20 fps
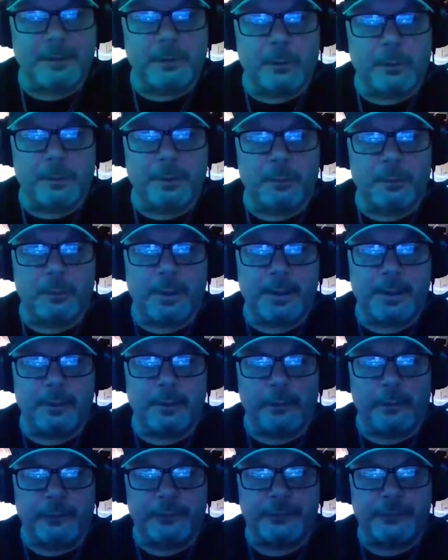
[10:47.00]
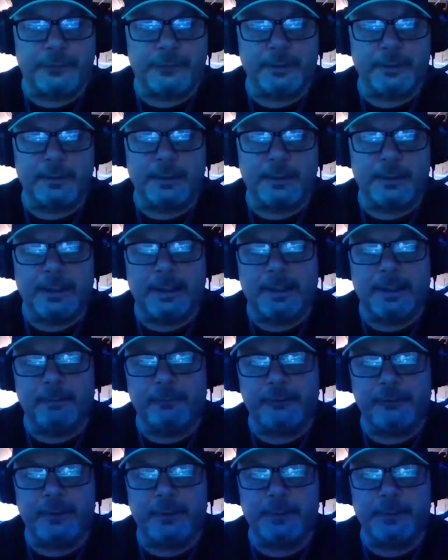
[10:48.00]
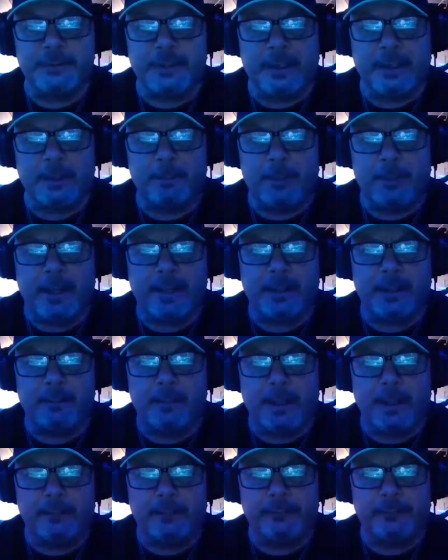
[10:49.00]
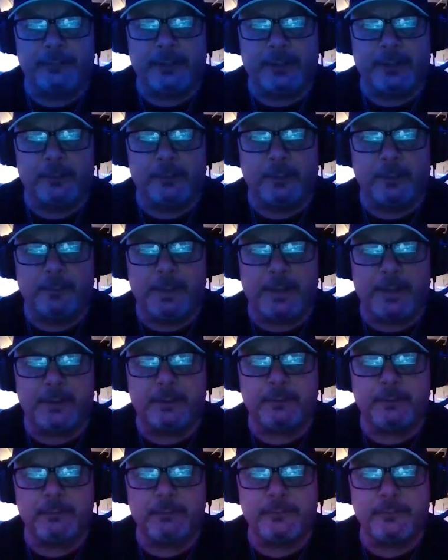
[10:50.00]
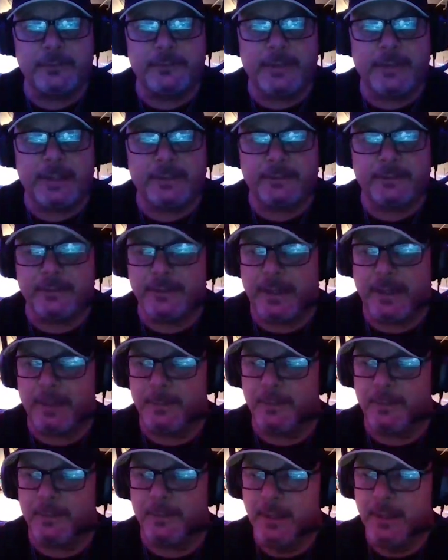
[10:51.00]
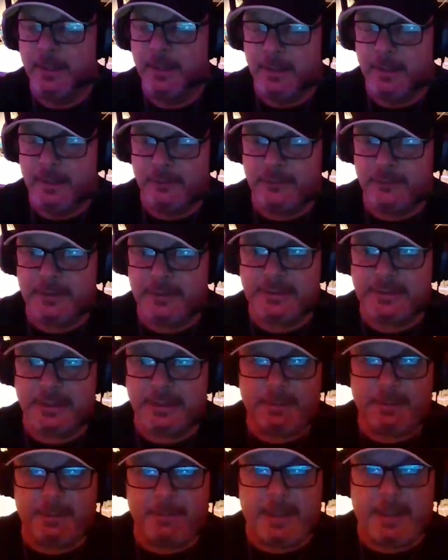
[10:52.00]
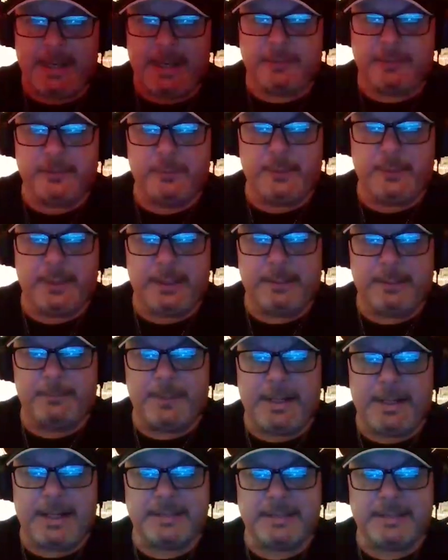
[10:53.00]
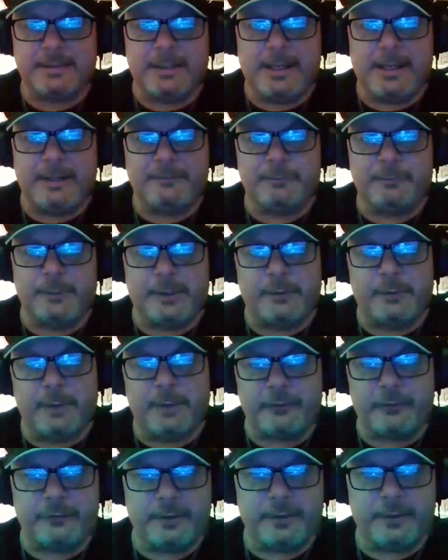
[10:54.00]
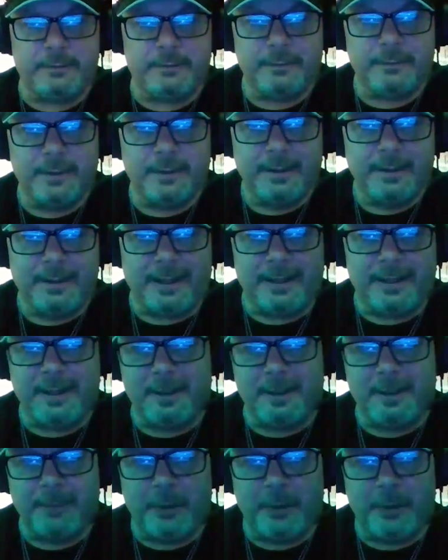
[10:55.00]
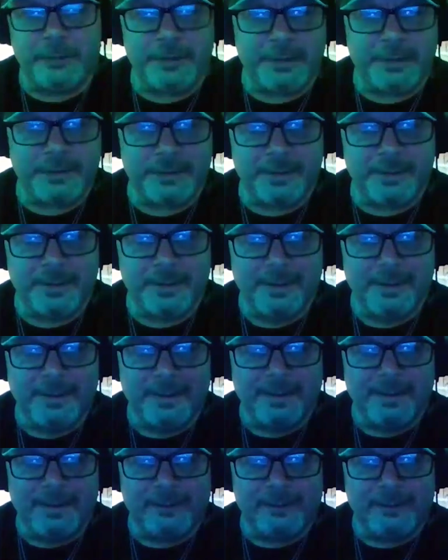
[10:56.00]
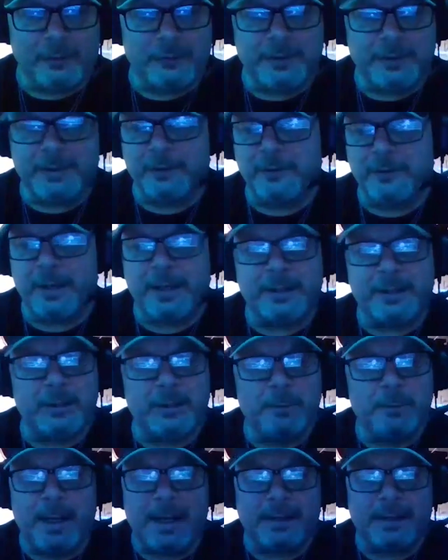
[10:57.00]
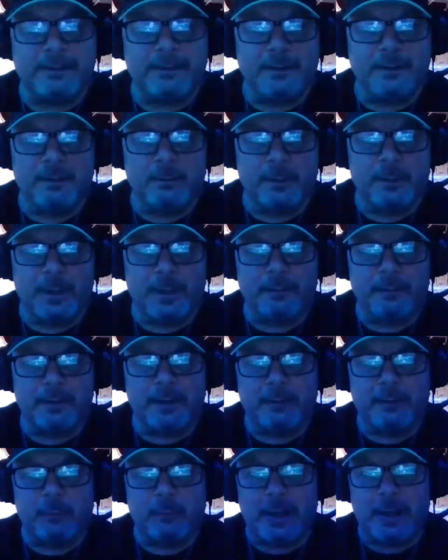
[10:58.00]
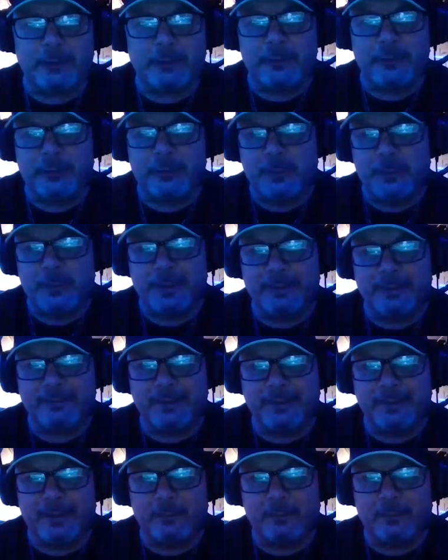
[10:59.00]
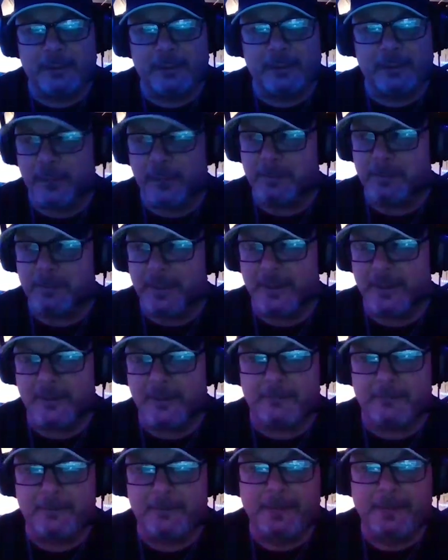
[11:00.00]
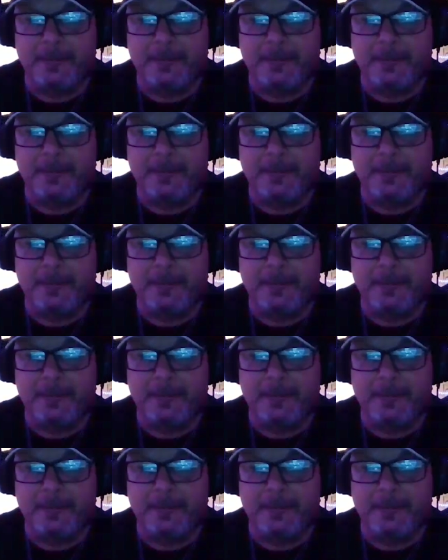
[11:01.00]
Lorna Reynolds, she was there. Brandon might have seen her or met her. She sat at the table. She's going to be back doing past life regression and hypnosis. So she could take you back to whatever. I watched her do it, and it really freaked me out.